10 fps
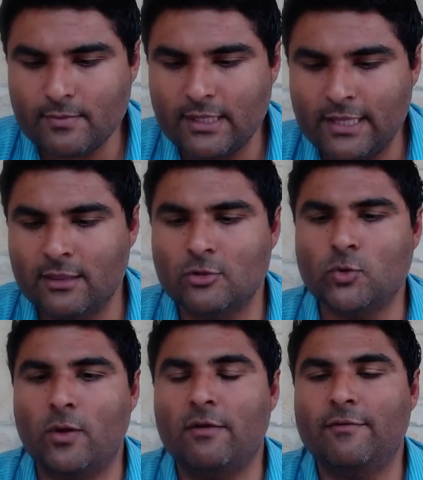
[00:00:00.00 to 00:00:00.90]
In Luke
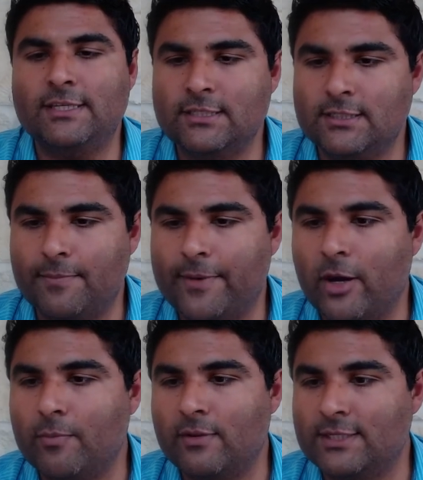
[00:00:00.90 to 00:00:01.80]
12, this is a
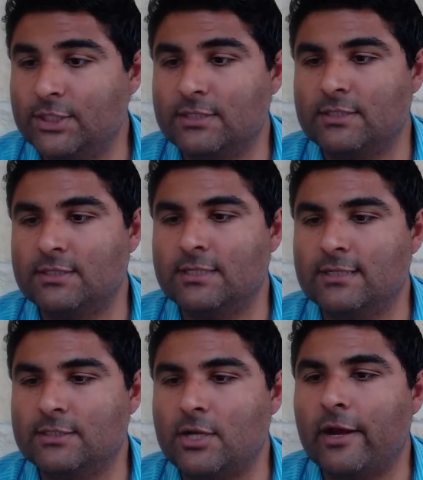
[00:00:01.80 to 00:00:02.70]
parable that Jesus
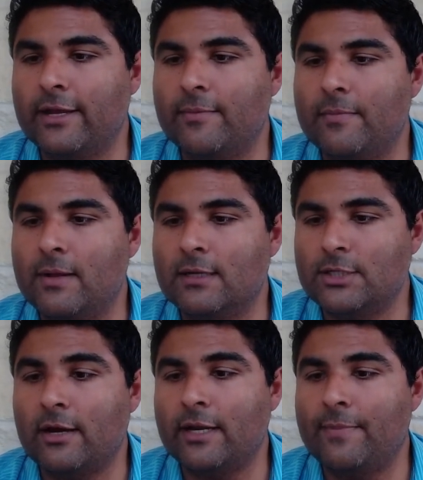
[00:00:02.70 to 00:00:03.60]
is talking
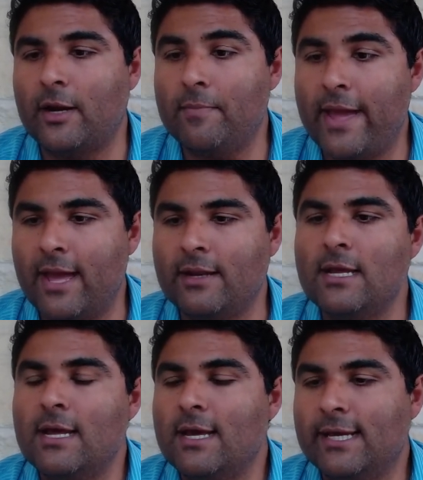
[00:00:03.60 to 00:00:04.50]
about a man.
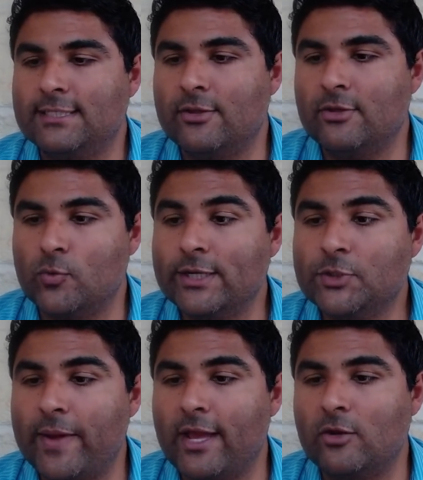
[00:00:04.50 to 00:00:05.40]
He said, there's a rich
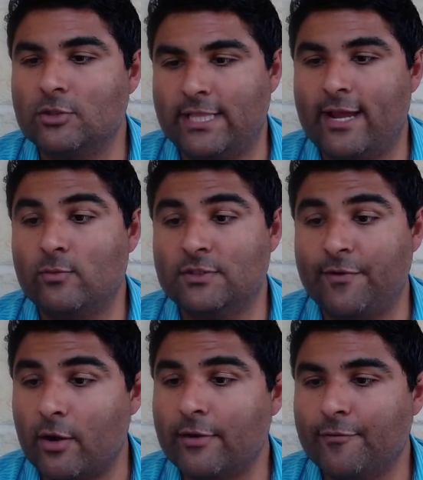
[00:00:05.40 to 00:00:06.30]
man whose land was
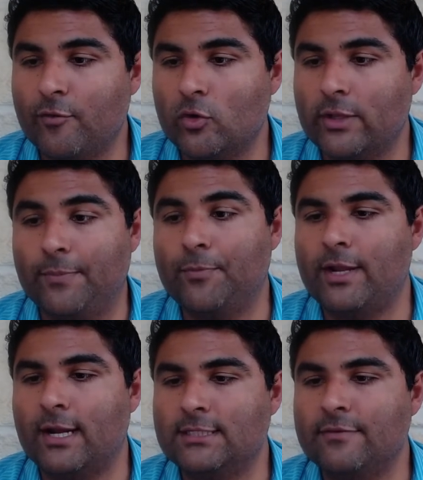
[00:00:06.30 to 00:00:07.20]
very fertile and
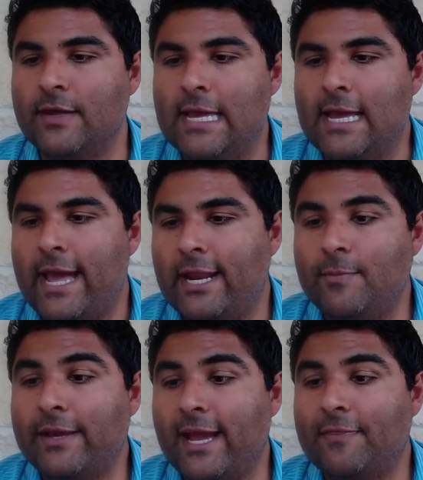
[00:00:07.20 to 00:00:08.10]
productive, and he
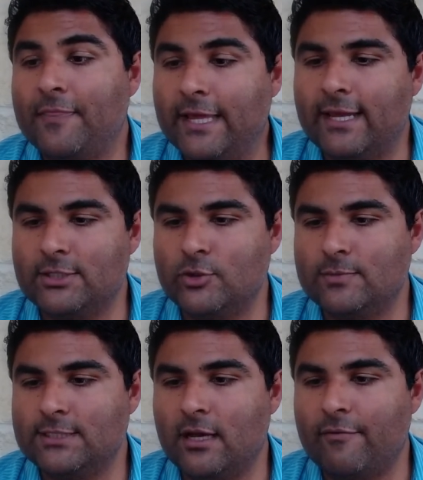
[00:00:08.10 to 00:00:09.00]
began thinking to
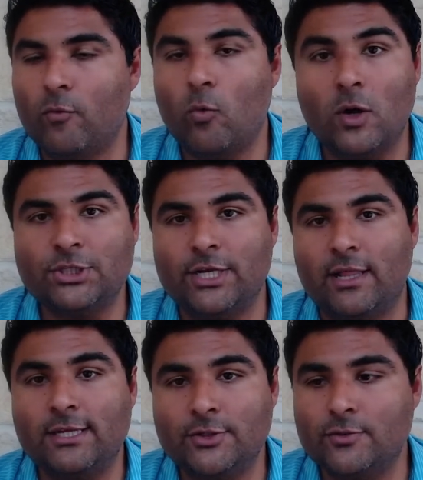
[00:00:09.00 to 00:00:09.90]
himself, what shall
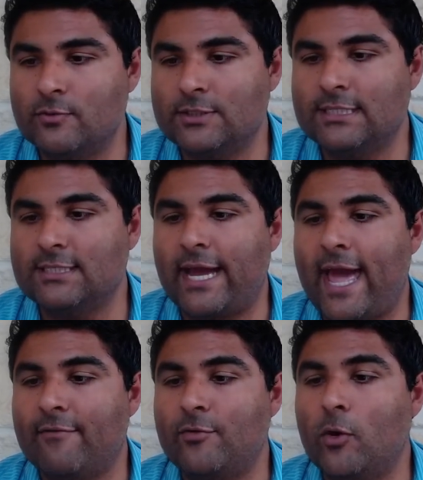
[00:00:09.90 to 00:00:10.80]
I do, since I
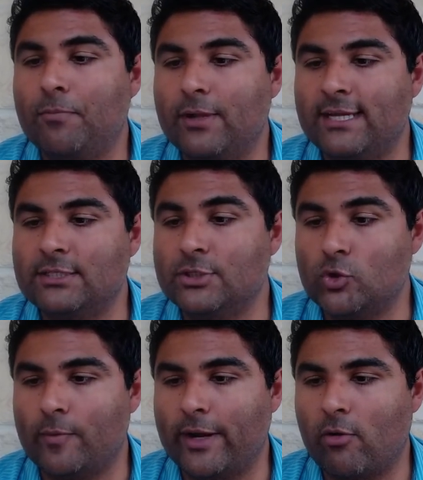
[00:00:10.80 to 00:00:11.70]
have no place to
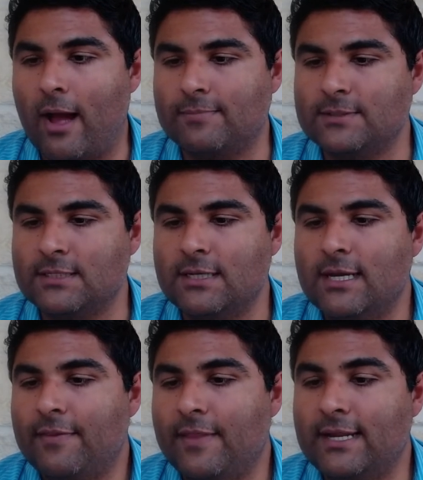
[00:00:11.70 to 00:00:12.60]
store my crops?
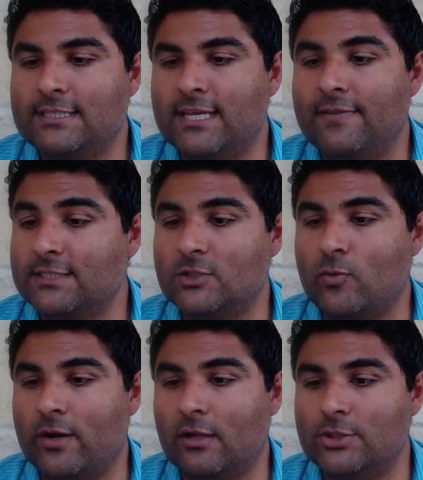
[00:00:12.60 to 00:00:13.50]
Then he said, this is
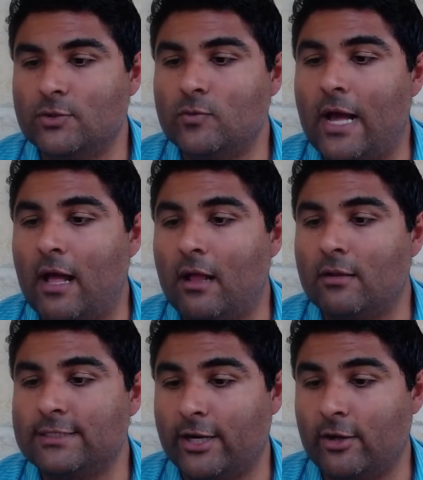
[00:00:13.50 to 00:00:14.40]
what I'll do. I'll
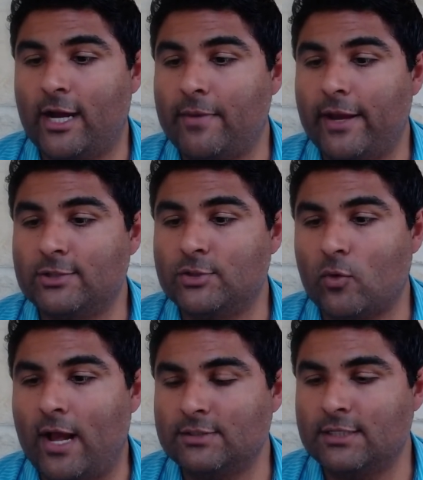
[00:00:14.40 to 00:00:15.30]
tear down my
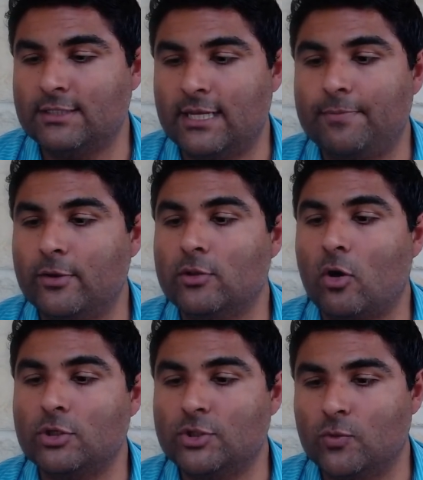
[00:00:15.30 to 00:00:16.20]
storehouses and build
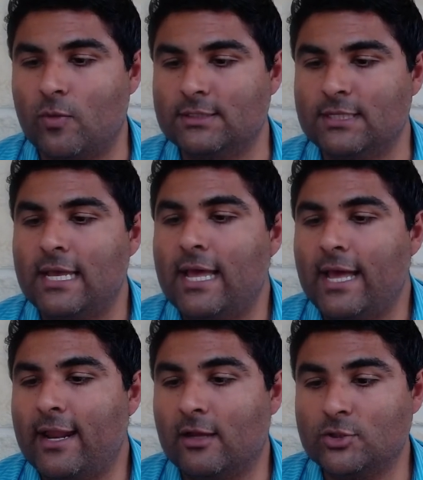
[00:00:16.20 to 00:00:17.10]
larger ones,
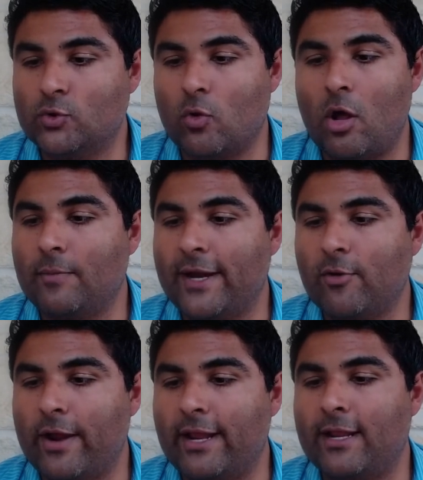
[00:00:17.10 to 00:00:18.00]
and I'll store all my
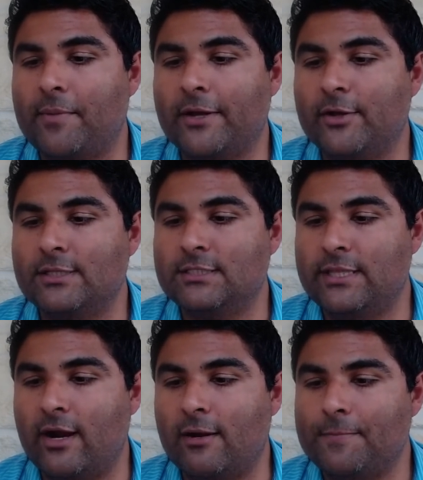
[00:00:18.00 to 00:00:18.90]
grain and my goods
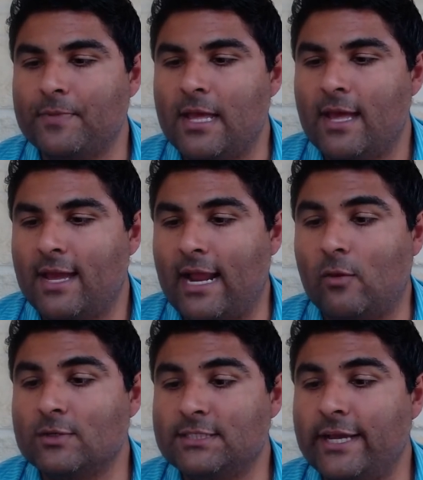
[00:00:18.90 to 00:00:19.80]
there. And I
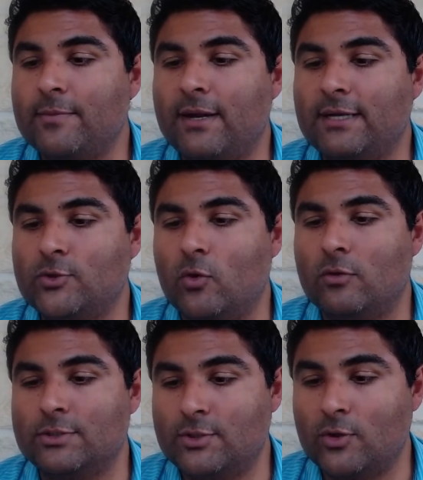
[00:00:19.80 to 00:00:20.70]
will say to my soul,
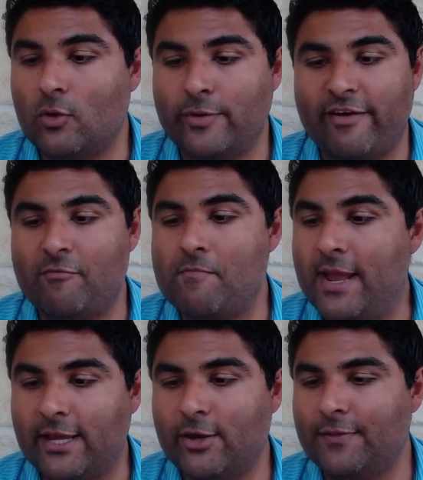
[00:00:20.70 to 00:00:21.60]
soul, you have
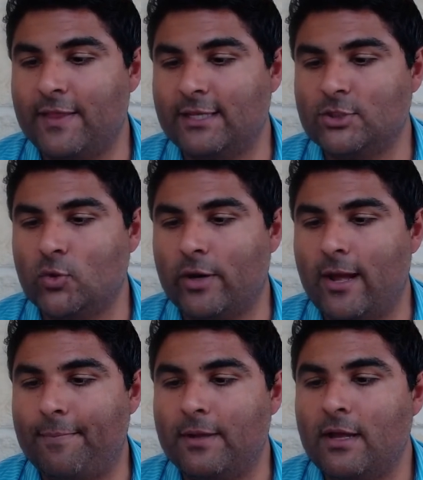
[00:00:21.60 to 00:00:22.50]
many good things stored
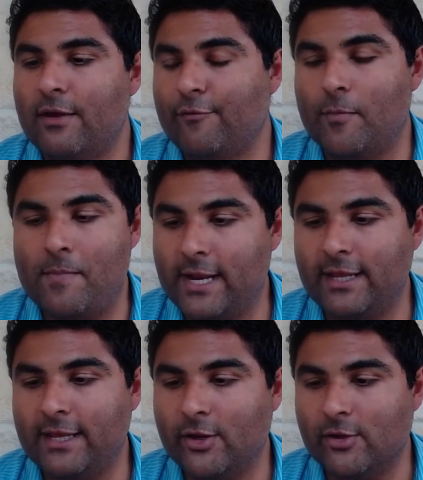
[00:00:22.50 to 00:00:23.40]
up for many
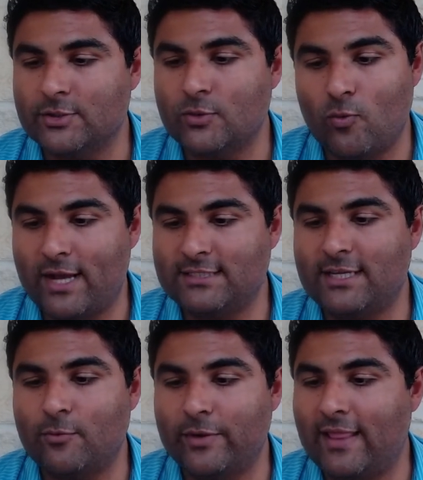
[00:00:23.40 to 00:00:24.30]
years. Rest and
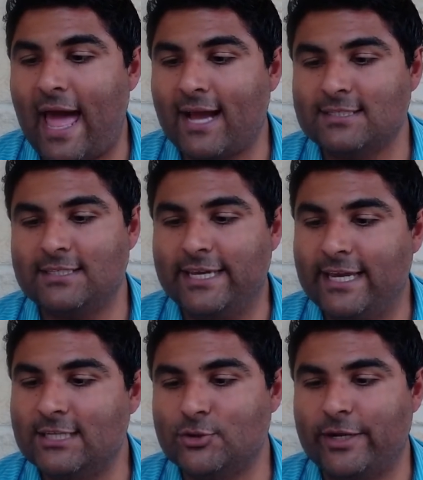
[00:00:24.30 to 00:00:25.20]
relax,
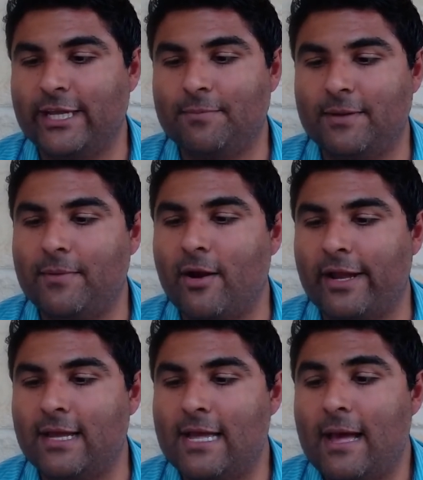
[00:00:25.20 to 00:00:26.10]
eat, drink, and be merry.
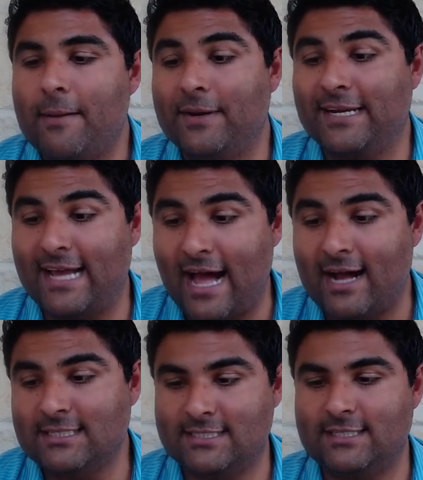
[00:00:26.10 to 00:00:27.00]
But
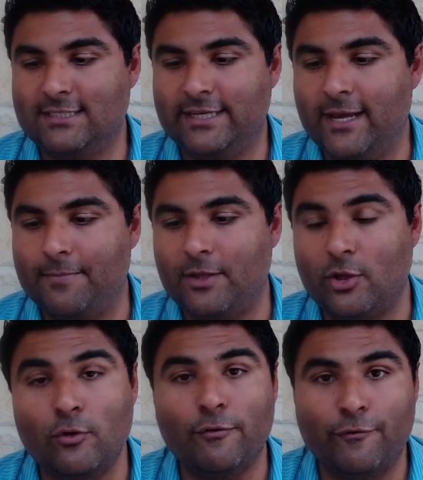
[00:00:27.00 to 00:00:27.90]
God said to him,
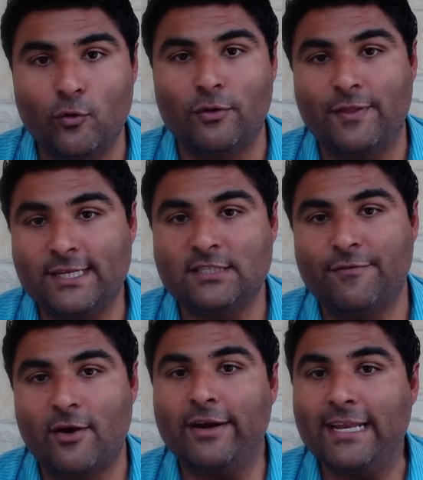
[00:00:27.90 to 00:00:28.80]
you fool, this
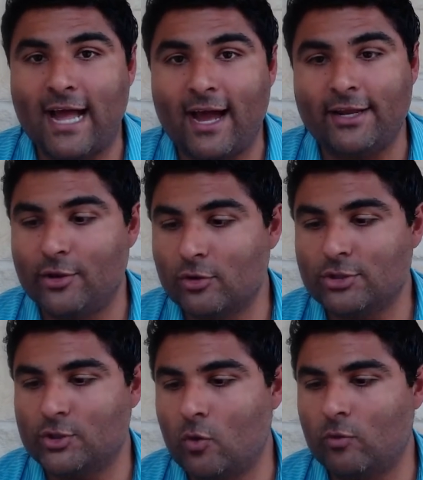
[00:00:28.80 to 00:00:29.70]
very night your
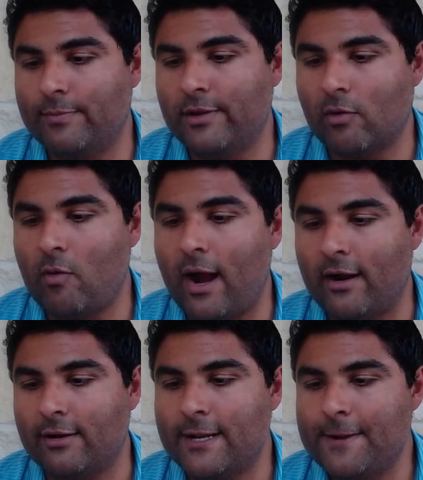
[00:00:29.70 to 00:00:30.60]
soul will be required.